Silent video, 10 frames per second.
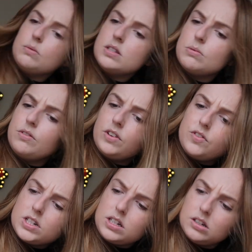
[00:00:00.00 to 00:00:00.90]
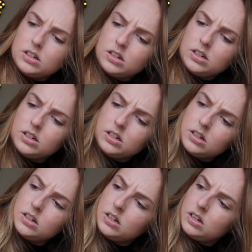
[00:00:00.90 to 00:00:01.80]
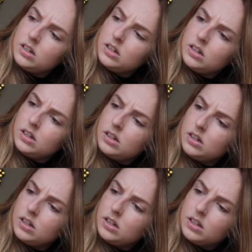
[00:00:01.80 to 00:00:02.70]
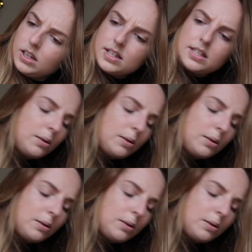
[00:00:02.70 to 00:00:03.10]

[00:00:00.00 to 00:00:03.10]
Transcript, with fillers: other ones 150? Yes,